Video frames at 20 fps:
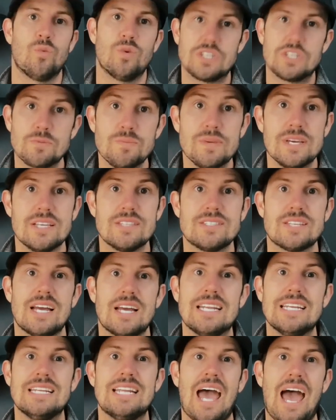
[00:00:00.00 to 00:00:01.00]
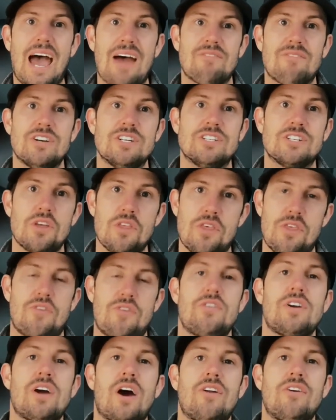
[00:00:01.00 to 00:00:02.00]
which means I need to average
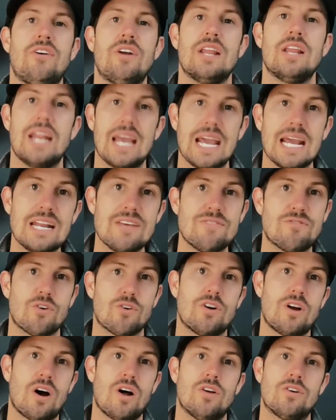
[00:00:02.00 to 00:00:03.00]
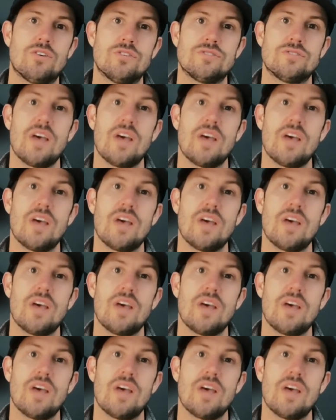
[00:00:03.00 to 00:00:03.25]
$384